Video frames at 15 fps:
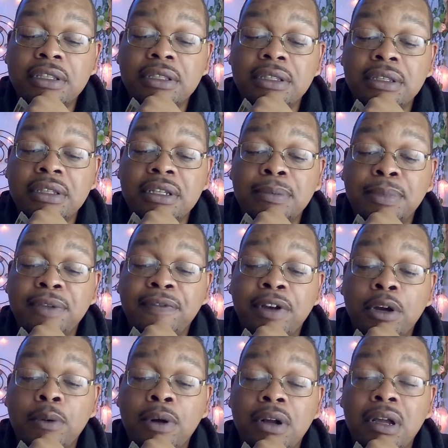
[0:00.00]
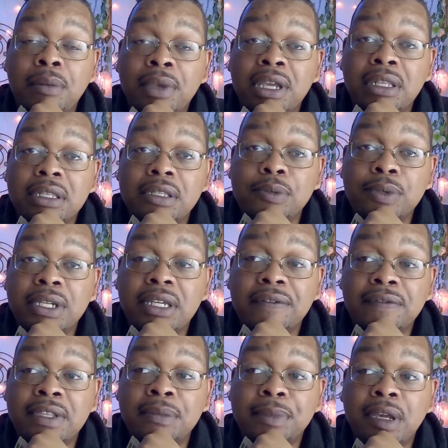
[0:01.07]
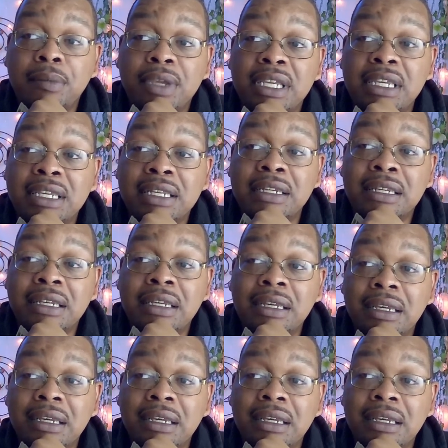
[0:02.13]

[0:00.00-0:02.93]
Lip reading: This could be very well coming in this week of them coming in